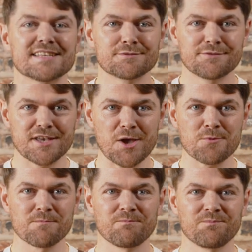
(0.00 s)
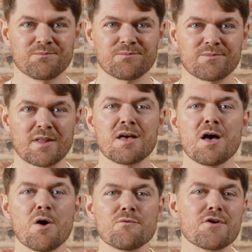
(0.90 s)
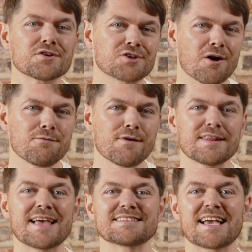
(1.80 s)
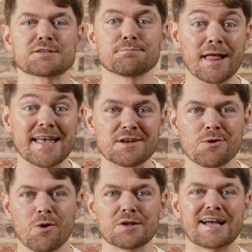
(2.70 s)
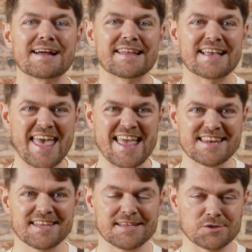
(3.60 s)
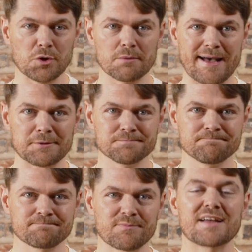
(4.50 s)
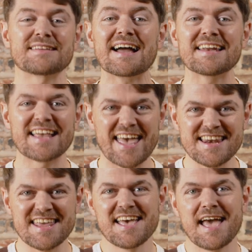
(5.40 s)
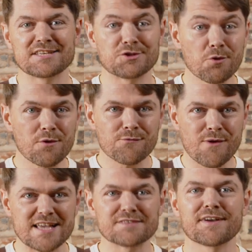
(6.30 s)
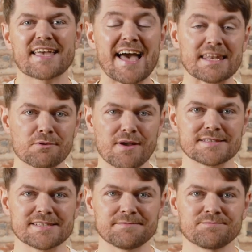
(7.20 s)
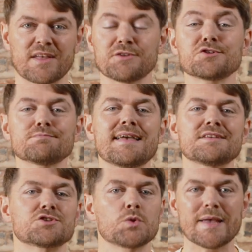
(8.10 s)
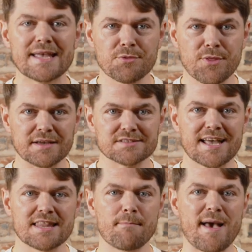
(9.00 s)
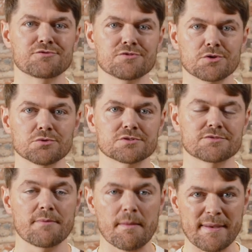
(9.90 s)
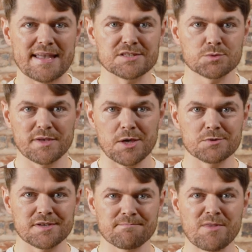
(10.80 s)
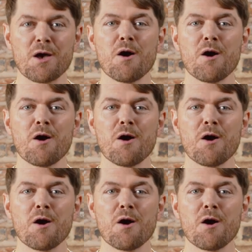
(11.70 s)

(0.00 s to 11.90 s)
is for you. First off, let's explain what dialing in is all about. Dialing in is another phrase for calibrating. It just means tweaking things to get the best results from the beans we're using.